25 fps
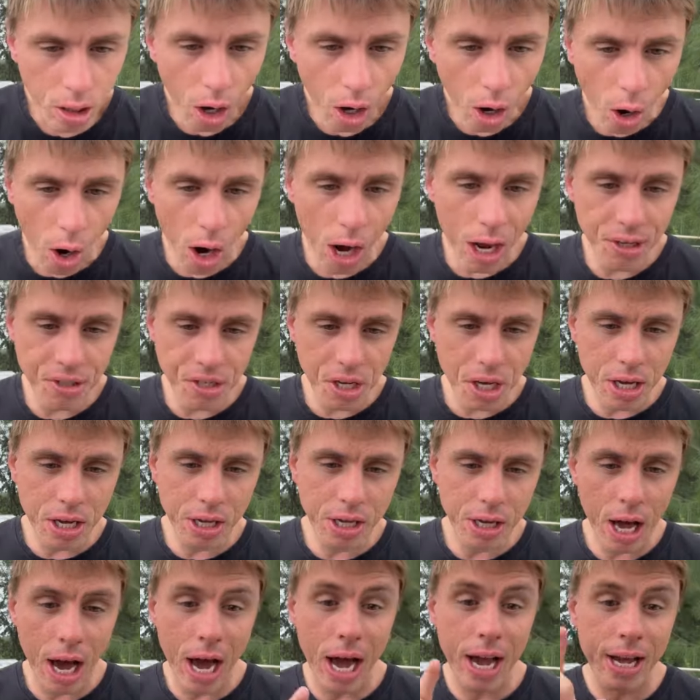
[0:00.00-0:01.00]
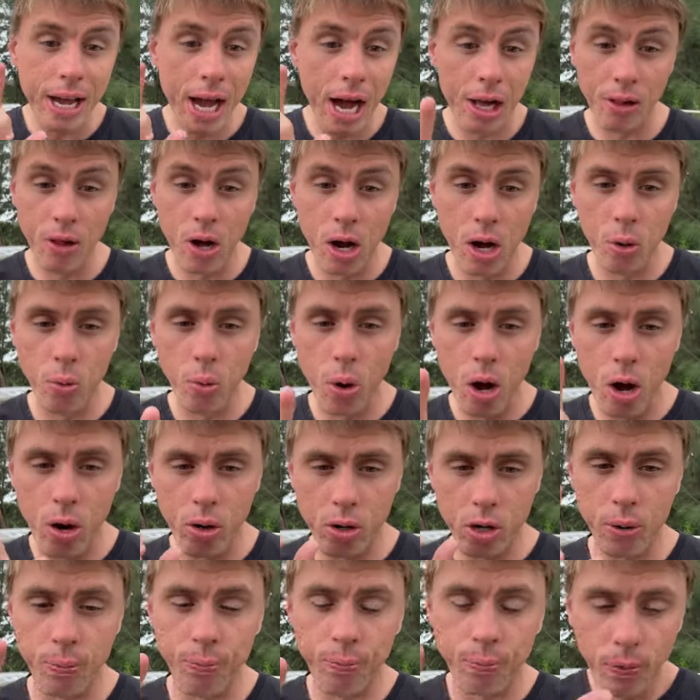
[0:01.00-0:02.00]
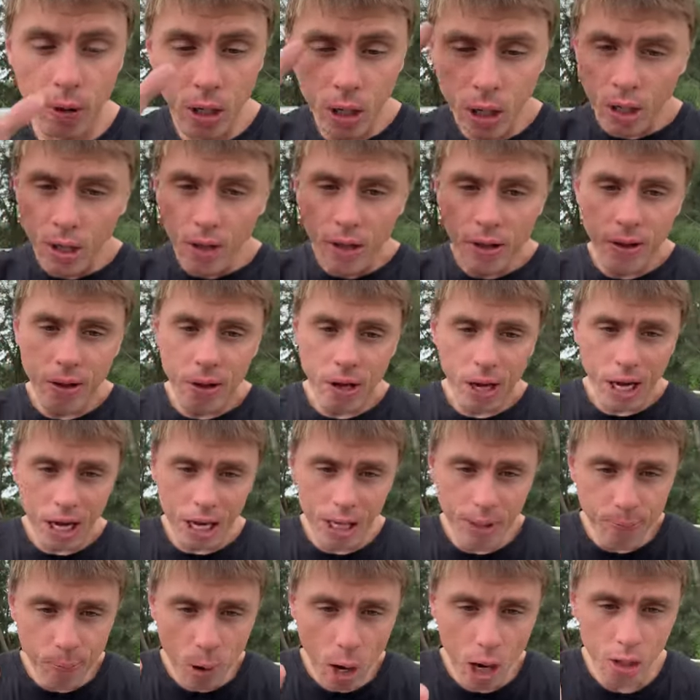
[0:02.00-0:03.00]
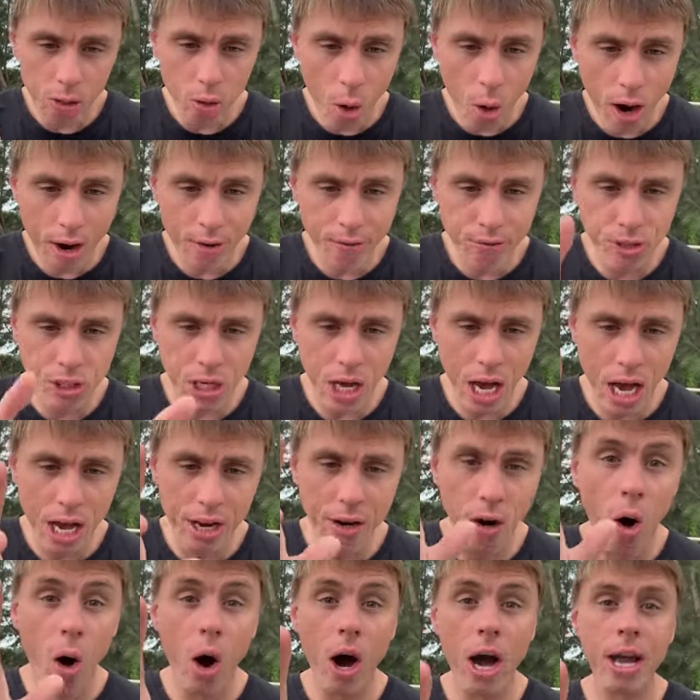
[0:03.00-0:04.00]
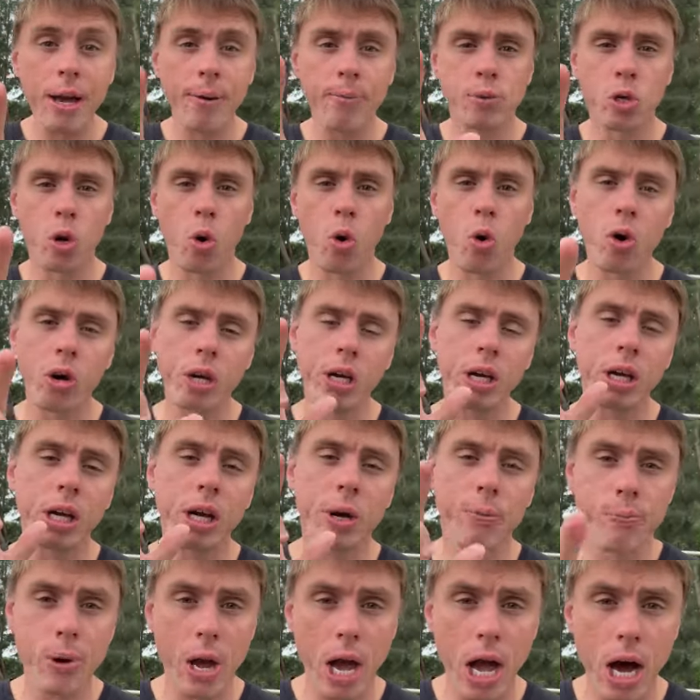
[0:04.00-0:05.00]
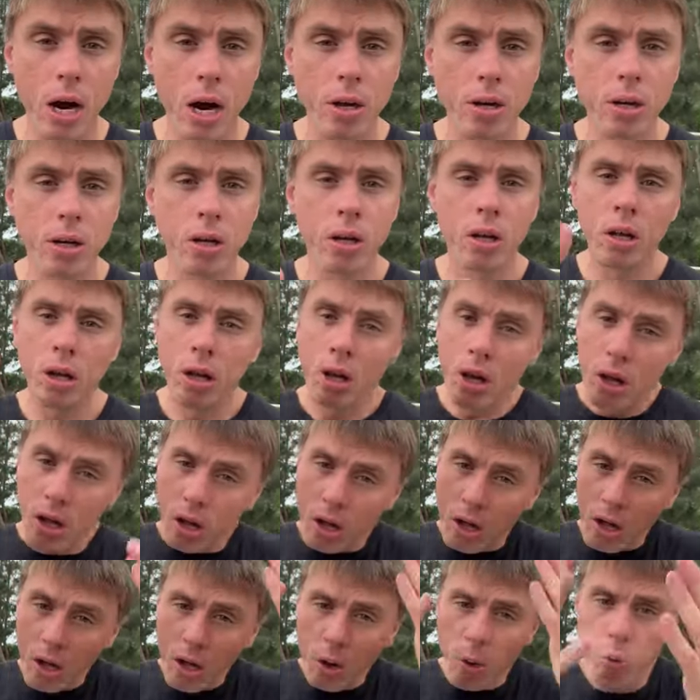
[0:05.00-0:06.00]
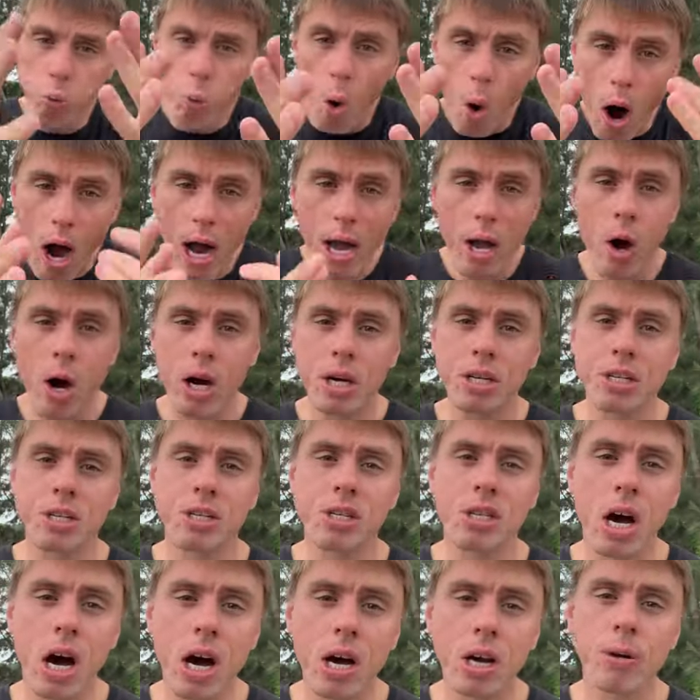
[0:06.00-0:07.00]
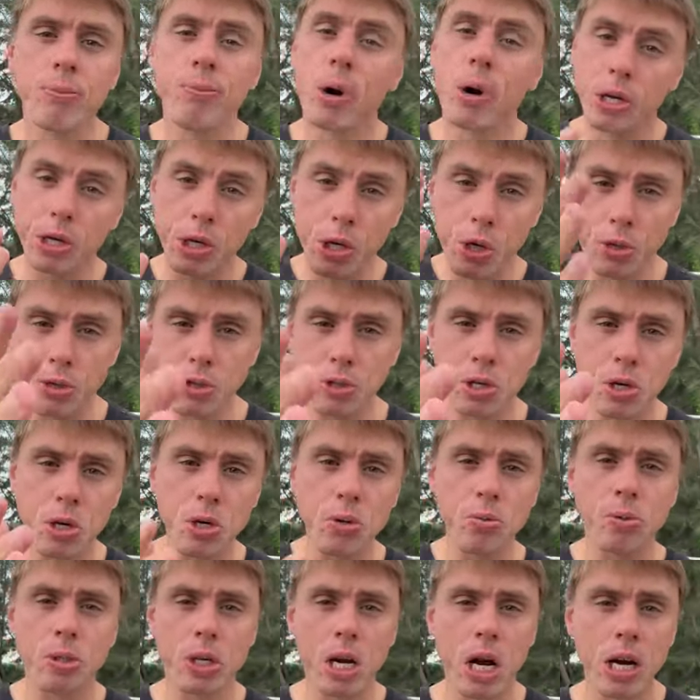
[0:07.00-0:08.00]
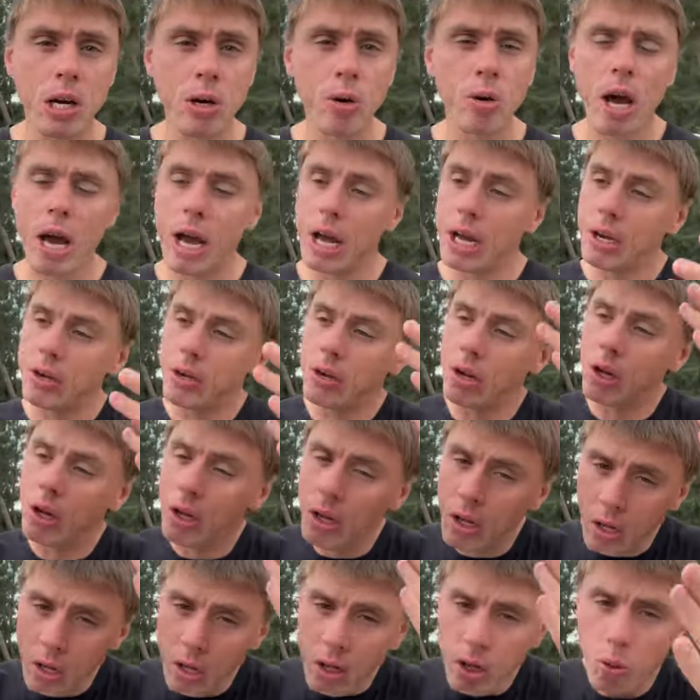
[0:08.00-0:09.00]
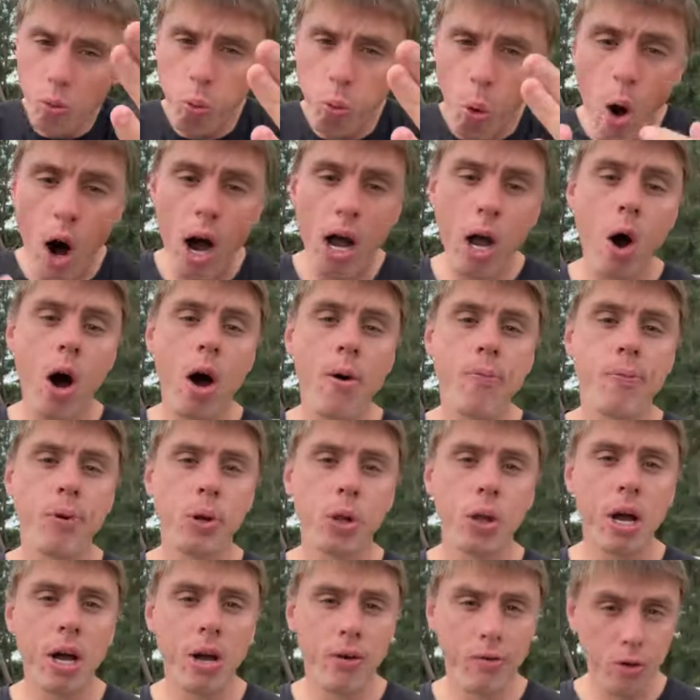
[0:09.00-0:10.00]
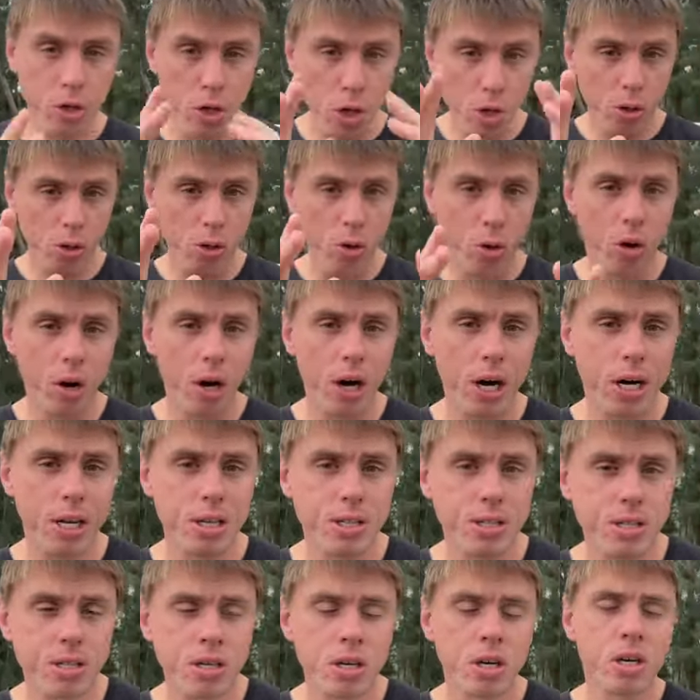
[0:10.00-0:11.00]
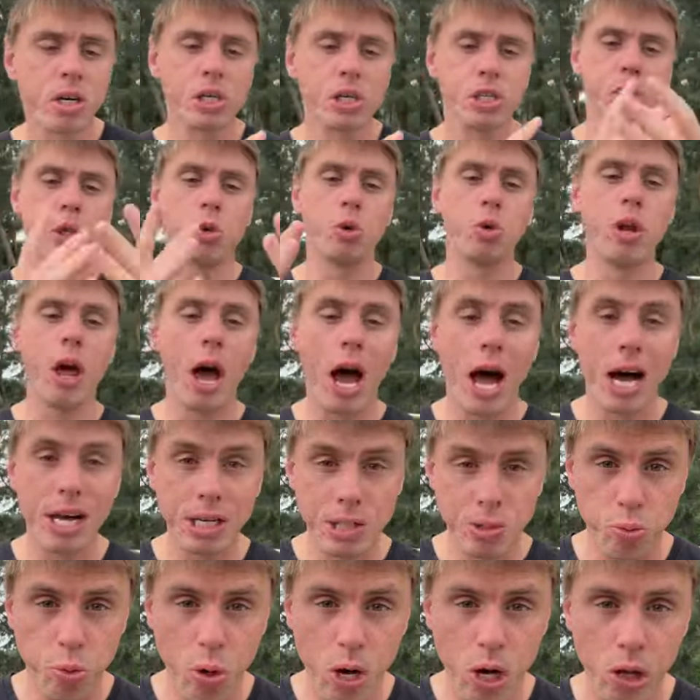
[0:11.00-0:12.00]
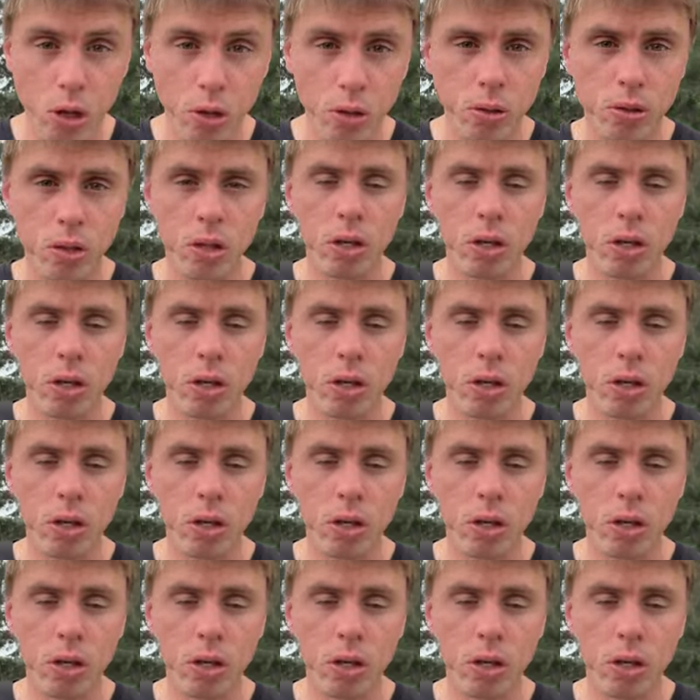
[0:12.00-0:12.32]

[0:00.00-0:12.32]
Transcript: IDK, hello, welcome. In my live chat, I am talking about why I started my YouTube channel and why I believe you guys should as well.